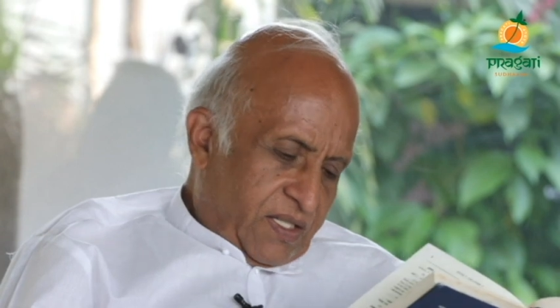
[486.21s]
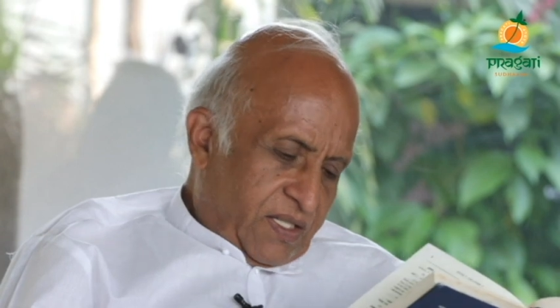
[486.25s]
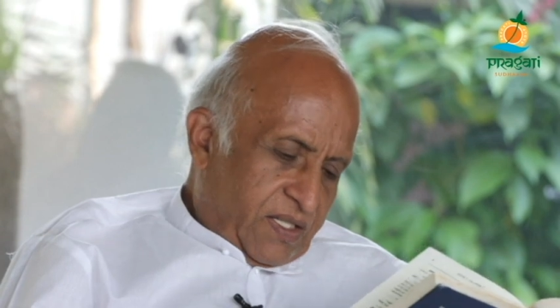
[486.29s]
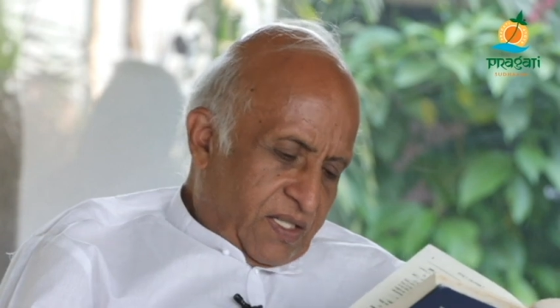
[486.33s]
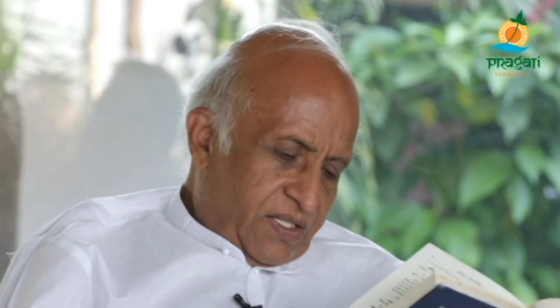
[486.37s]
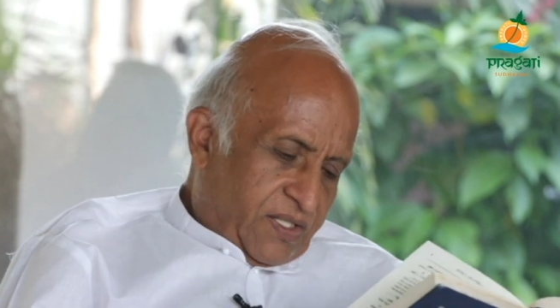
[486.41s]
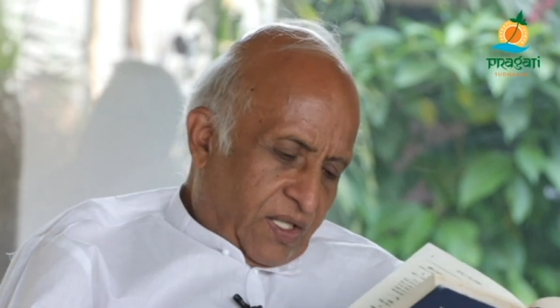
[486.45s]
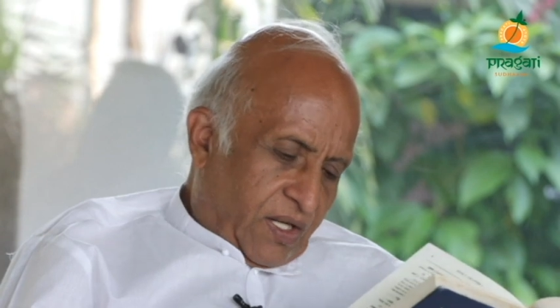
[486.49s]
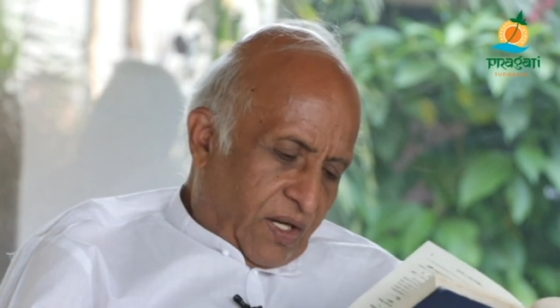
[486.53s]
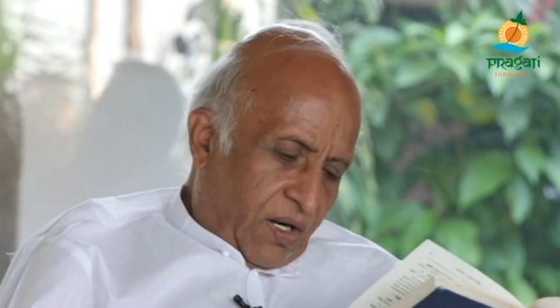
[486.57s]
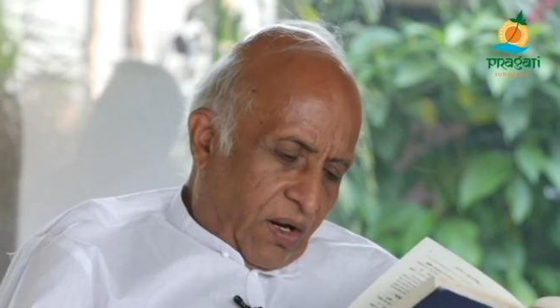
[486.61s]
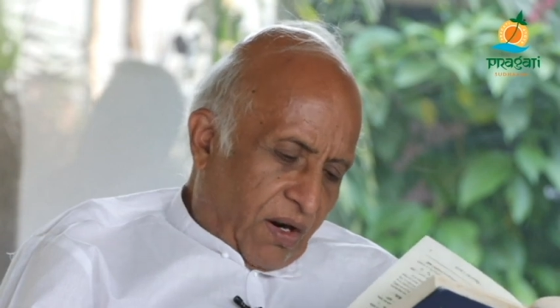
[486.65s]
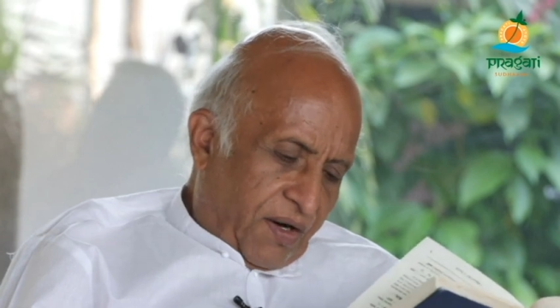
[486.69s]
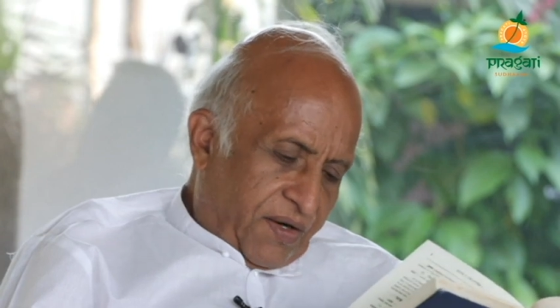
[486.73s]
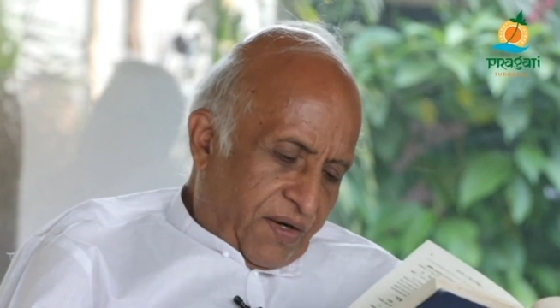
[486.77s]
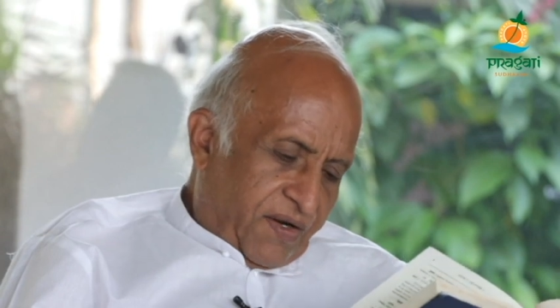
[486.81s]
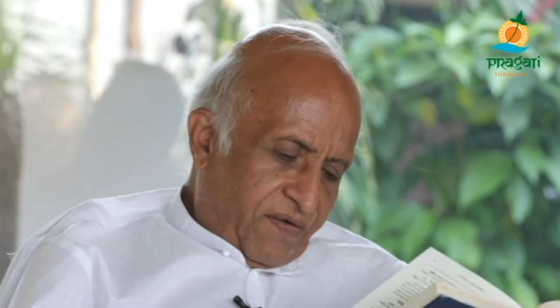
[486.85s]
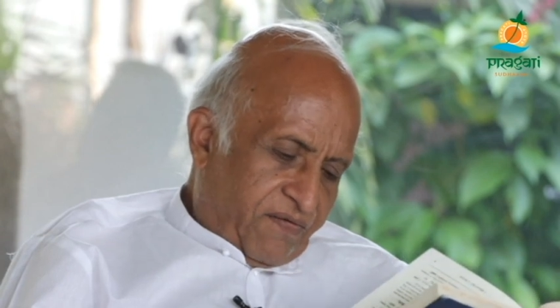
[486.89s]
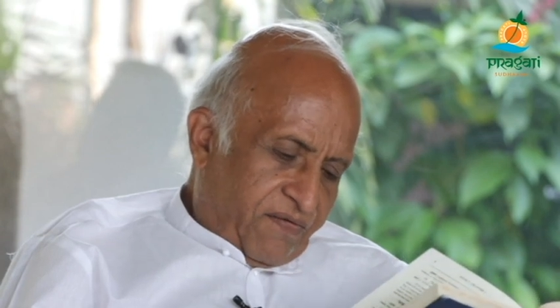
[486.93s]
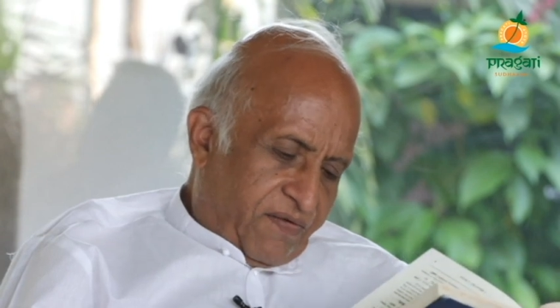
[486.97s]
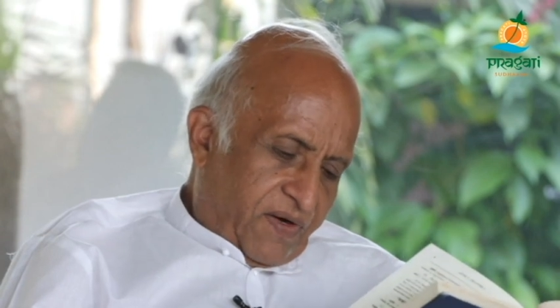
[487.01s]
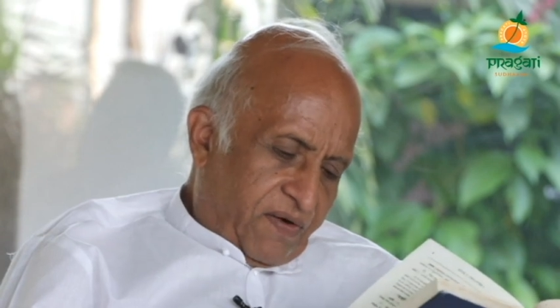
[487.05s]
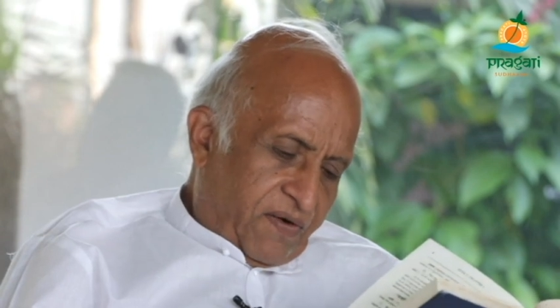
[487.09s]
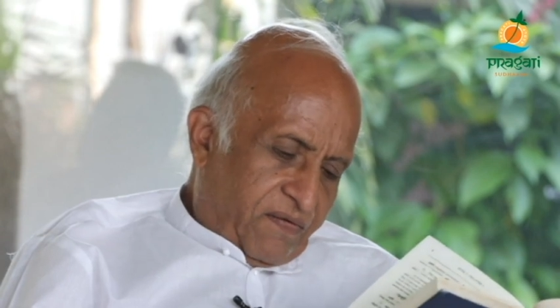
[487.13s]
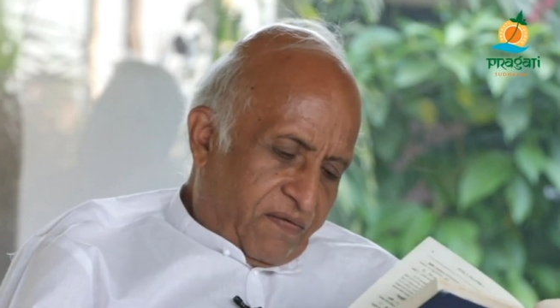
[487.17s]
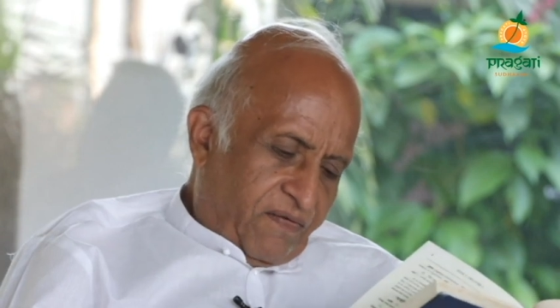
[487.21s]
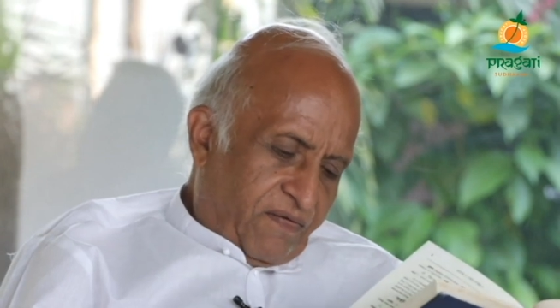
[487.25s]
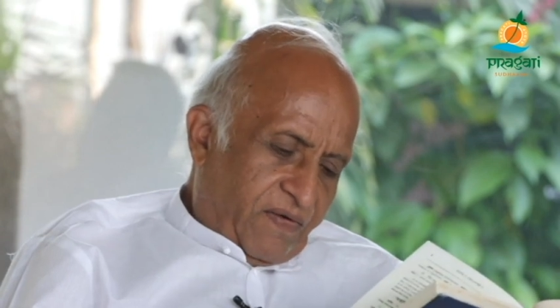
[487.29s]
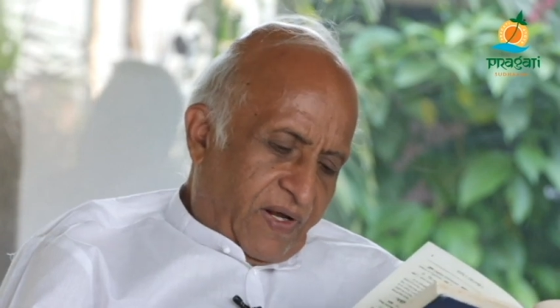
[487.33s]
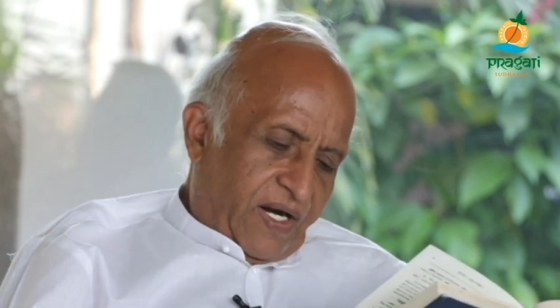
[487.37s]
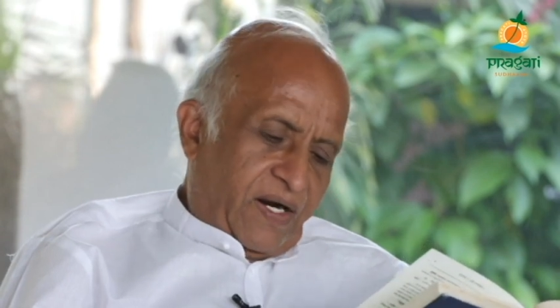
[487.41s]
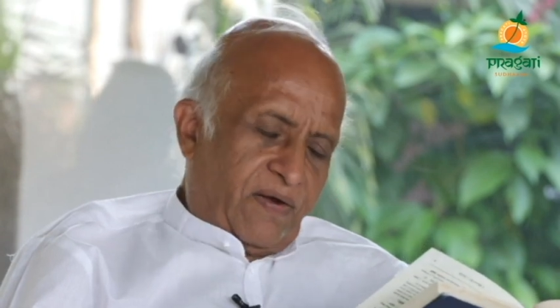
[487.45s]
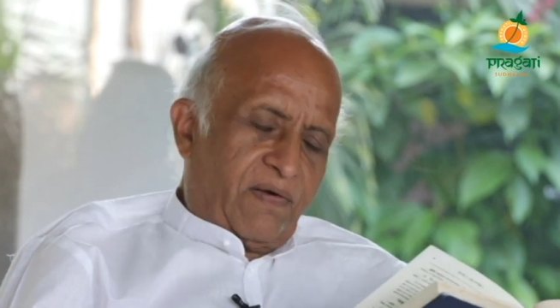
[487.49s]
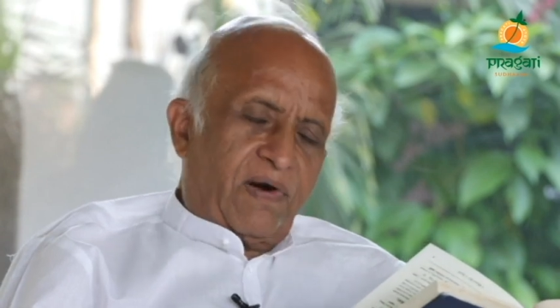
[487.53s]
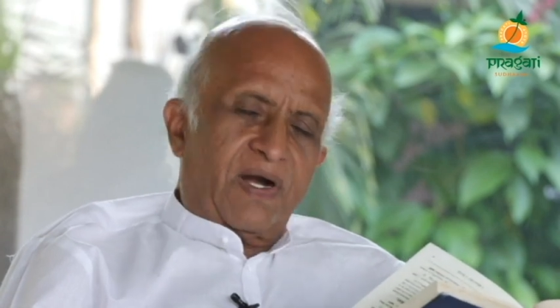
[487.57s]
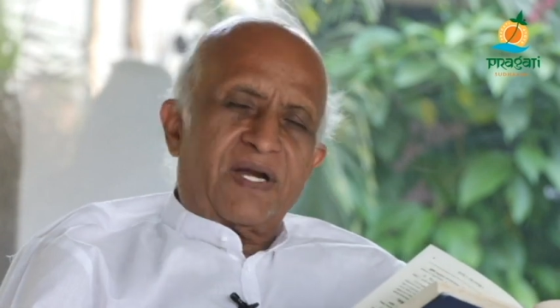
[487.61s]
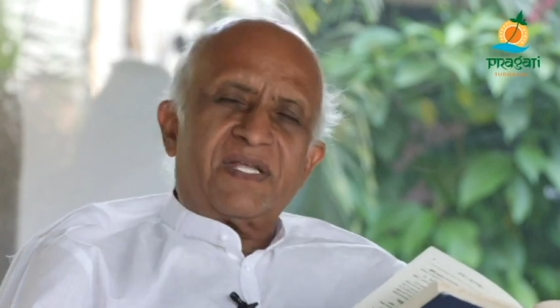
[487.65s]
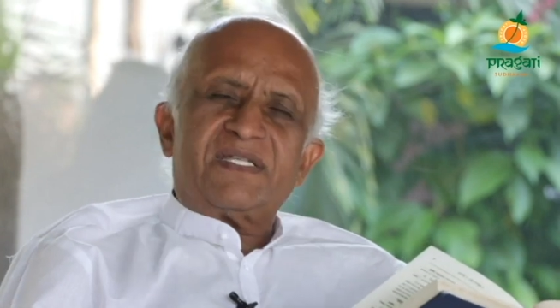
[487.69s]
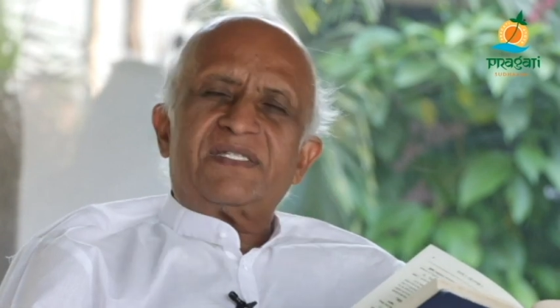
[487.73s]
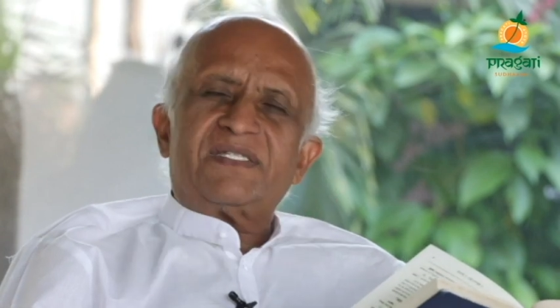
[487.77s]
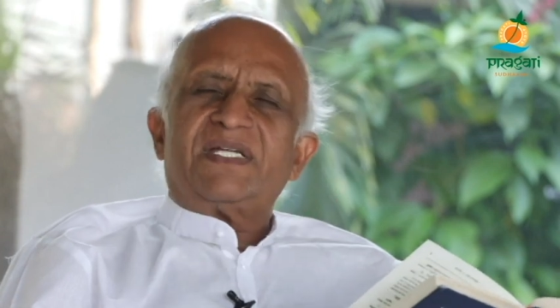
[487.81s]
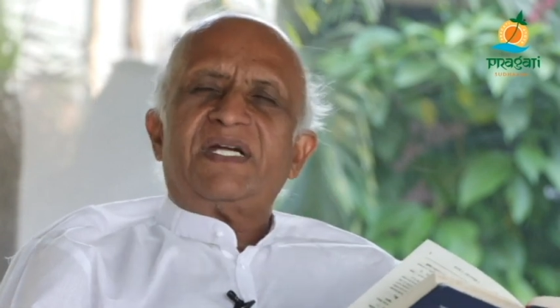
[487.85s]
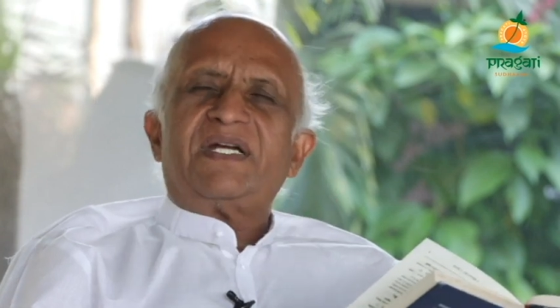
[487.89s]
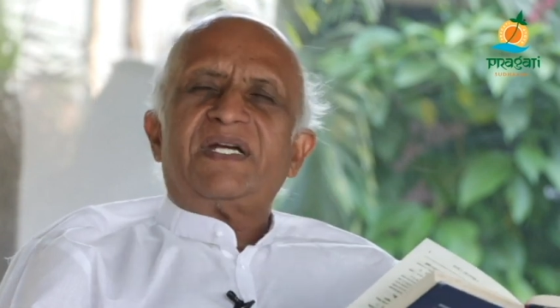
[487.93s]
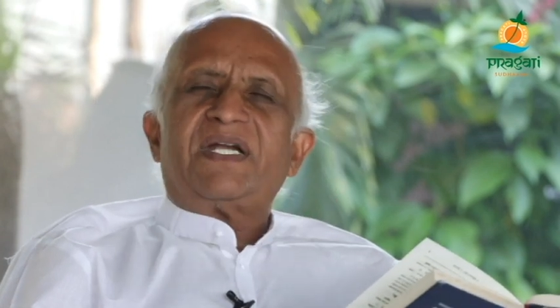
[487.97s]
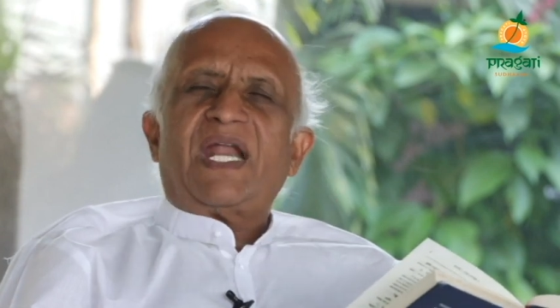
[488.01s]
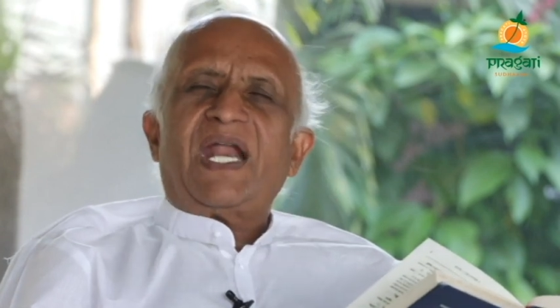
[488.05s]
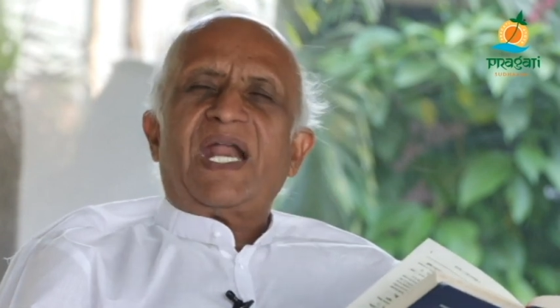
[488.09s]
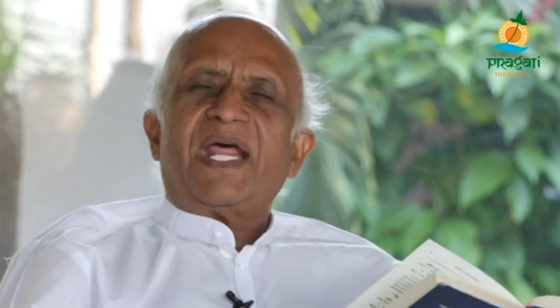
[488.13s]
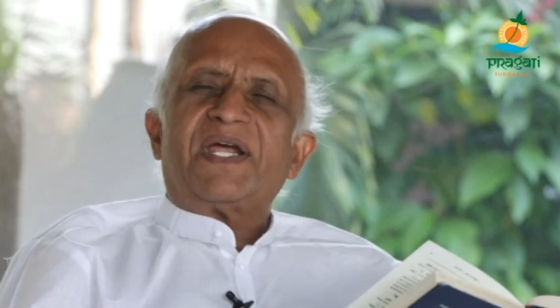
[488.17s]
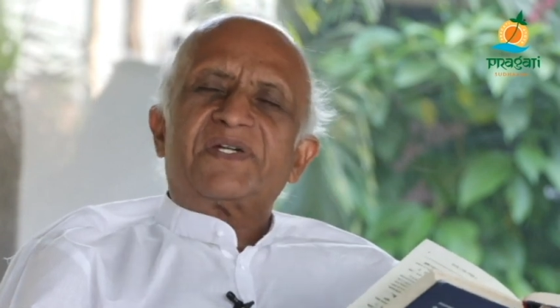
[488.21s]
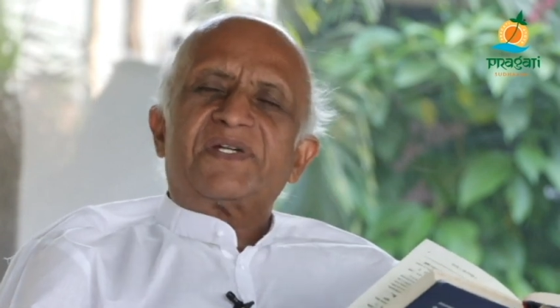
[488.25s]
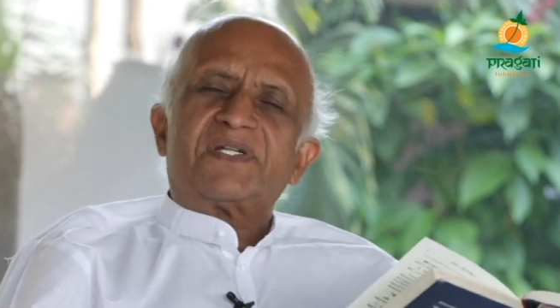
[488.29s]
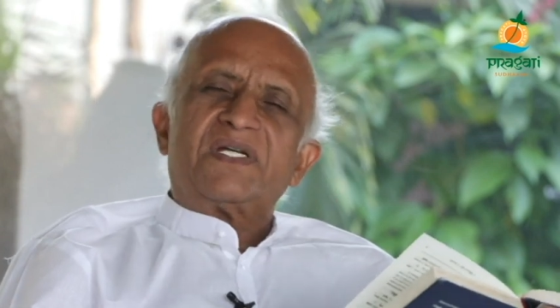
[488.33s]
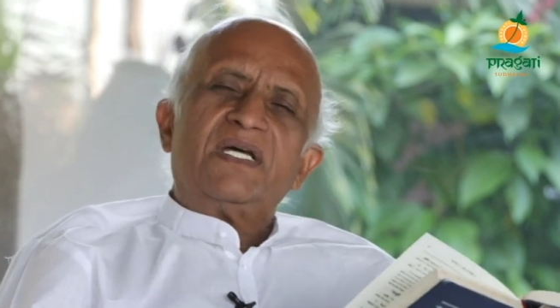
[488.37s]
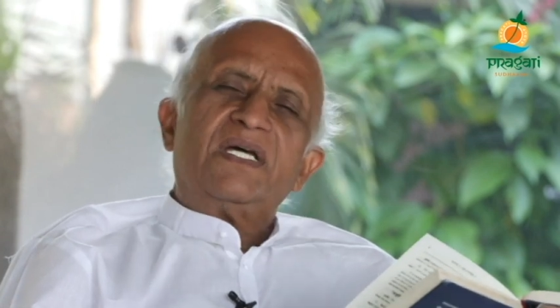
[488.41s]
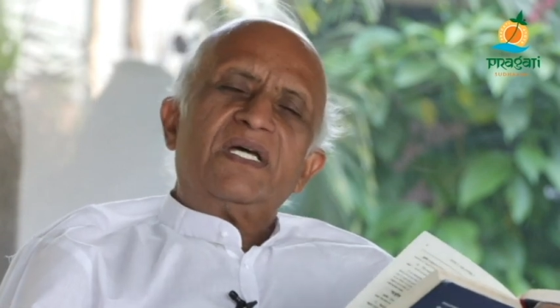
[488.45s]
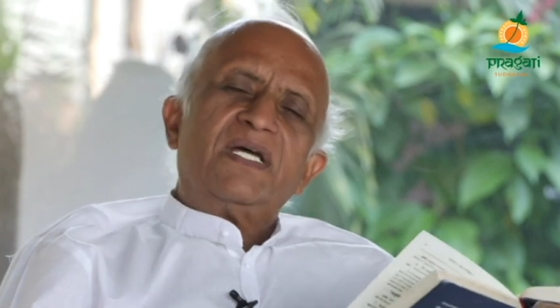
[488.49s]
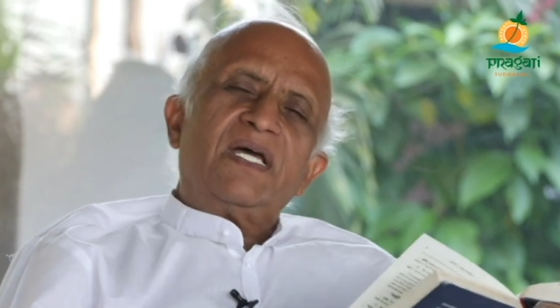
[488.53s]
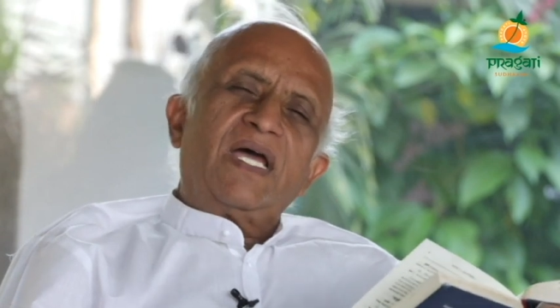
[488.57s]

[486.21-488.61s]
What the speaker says: These are not different from one. What is intellect?